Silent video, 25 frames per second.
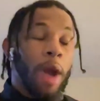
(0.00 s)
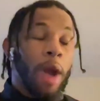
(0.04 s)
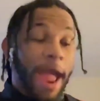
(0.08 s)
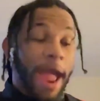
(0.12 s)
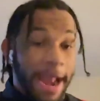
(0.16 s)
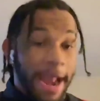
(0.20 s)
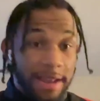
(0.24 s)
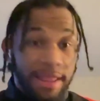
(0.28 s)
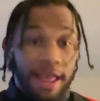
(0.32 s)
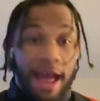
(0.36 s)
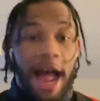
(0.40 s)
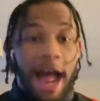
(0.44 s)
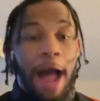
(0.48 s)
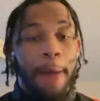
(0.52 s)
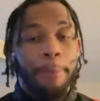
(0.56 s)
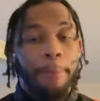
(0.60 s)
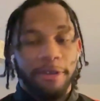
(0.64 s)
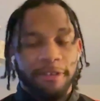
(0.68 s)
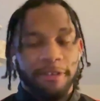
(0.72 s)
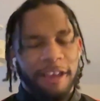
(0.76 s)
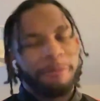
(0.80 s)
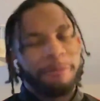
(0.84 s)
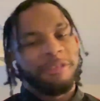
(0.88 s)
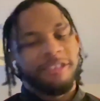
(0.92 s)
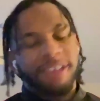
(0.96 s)
when that
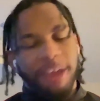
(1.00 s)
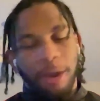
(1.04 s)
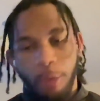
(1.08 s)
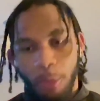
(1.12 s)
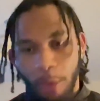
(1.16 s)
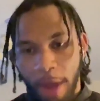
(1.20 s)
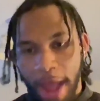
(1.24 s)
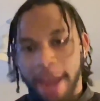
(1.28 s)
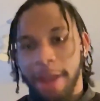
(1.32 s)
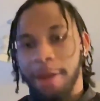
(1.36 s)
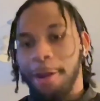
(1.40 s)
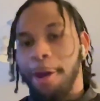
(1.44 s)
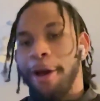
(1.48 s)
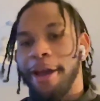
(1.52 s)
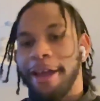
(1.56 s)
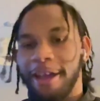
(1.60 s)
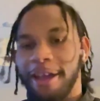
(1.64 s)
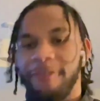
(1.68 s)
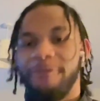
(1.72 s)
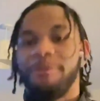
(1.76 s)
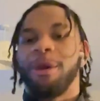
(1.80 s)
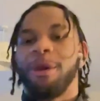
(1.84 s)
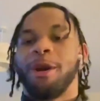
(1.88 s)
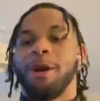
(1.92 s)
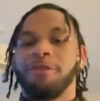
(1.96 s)
happens, I'm gonna say when, not
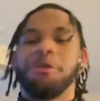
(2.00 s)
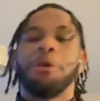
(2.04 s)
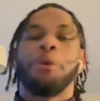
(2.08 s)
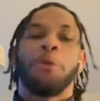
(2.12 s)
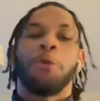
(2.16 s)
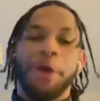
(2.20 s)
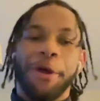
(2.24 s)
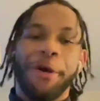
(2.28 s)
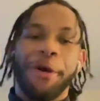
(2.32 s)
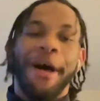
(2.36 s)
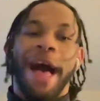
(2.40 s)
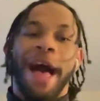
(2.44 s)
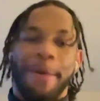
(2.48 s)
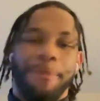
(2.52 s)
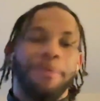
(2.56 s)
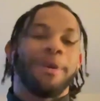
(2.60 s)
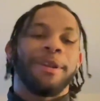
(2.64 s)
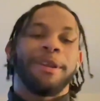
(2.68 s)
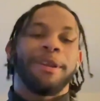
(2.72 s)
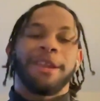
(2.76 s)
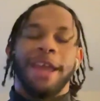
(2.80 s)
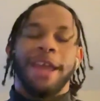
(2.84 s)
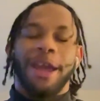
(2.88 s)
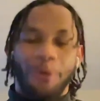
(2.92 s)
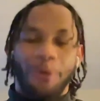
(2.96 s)
if, because it will
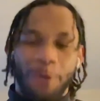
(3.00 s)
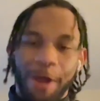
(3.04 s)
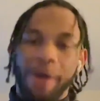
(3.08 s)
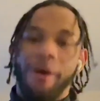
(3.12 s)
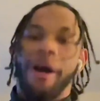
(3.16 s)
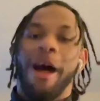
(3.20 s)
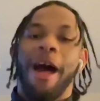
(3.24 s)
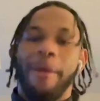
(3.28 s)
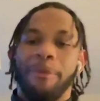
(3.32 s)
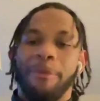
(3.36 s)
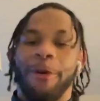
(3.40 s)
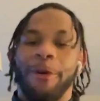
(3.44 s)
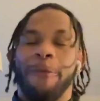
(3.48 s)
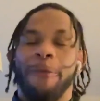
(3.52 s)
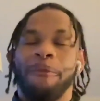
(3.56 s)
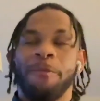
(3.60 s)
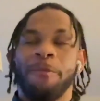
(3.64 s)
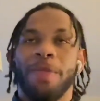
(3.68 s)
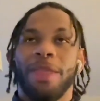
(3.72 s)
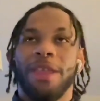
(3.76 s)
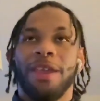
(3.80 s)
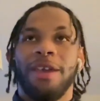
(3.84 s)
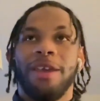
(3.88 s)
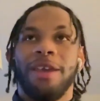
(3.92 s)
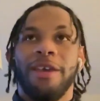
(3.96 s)
happen. It will happen.
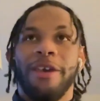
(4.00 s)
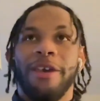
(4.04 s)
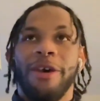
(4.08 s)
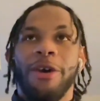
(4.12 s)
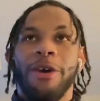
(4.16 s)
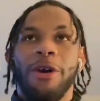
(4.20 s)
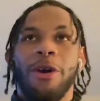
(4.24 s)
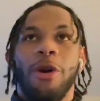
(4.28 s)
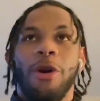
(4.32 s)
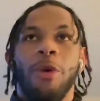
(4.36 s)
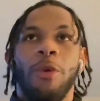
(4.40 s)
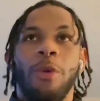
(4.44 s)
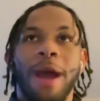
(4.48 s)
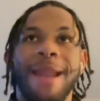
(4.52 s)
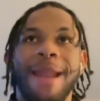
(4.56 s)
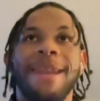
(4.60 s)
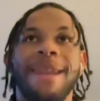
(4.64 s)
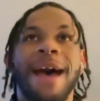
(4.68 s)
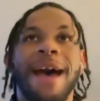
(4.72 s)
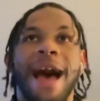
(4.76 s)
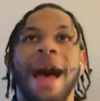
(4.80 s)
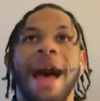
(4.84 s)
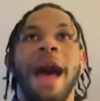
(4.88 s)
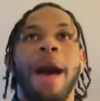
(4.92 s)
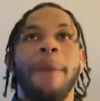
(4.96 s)

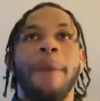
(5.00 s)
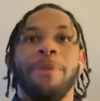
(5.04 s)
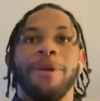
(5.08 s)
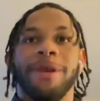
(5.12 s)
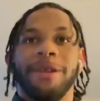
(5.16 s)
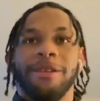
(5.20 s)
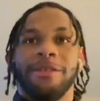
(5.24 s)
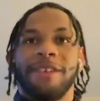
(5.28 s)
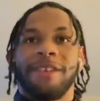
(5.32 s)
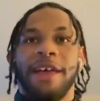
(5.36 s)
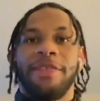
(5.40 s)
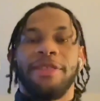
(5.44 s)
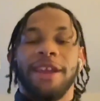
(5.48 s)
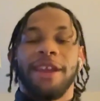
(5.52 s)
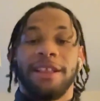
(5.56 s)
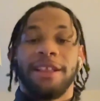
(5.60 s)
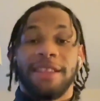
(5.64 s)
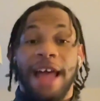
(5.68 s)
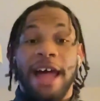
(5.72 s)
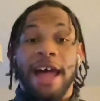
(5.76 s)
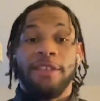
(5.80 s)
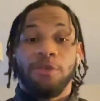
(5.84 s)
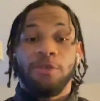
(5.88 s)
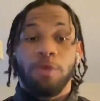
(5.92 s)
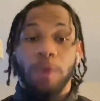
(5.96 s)
When that happens, I think
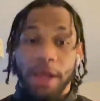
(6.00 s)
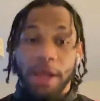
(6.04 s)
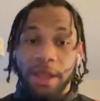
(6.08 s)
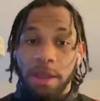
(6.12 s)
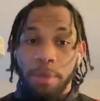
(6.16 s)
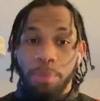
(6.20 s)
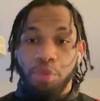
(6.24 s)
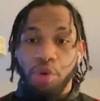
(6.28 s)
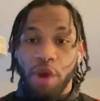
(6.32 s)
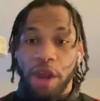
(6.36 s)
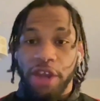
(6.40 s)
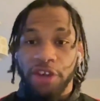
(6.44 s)
that's when the